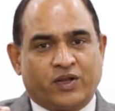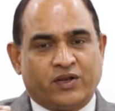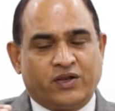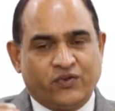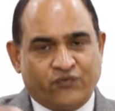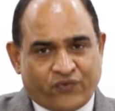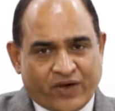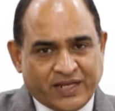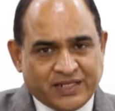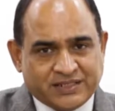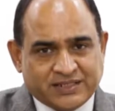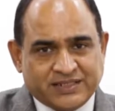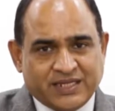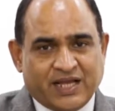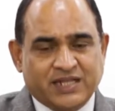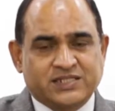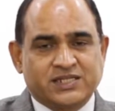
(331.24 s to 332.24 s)
defines
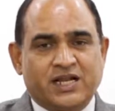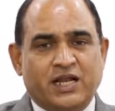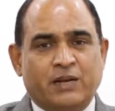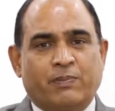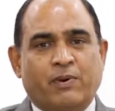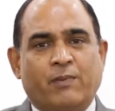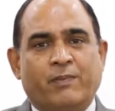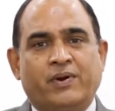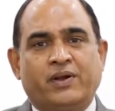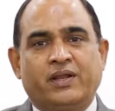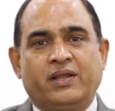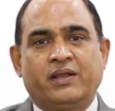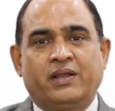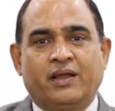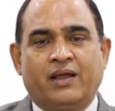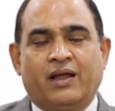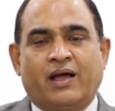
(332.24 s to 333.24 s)
the cultural
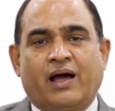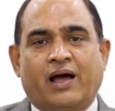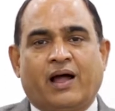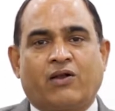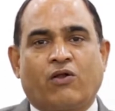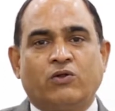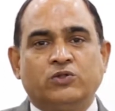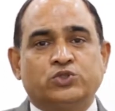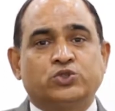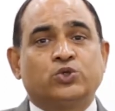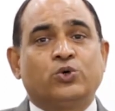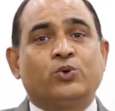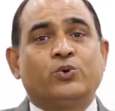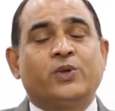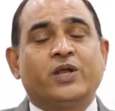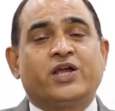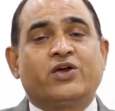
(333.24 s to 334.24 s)
property and
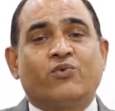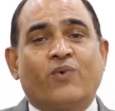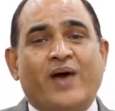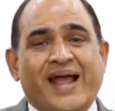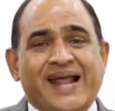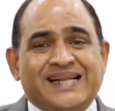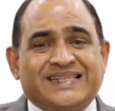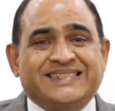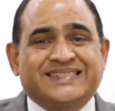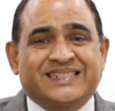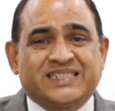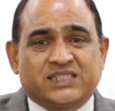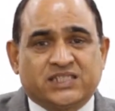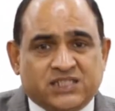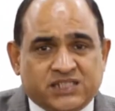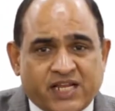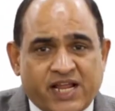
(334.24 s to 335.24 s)
also requires the
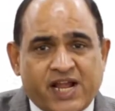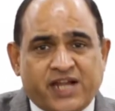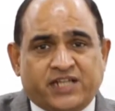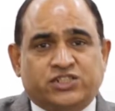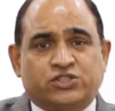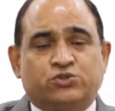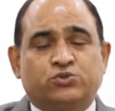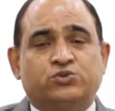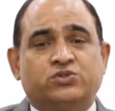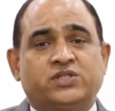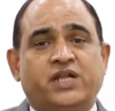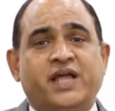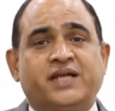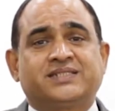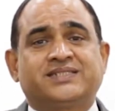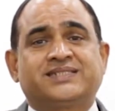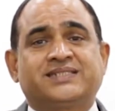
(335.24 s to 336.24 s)
states to
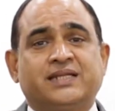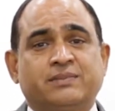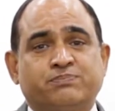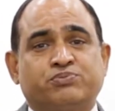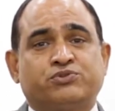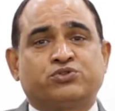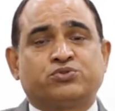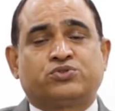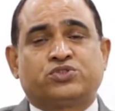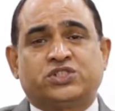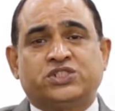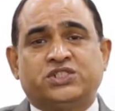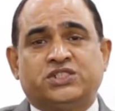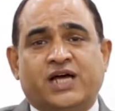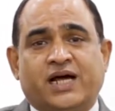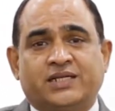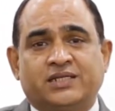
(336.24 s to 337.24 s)
take steps to see
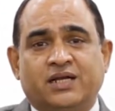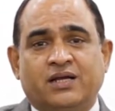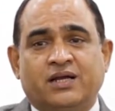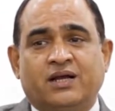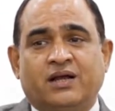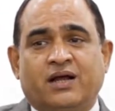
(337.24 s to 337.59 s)
that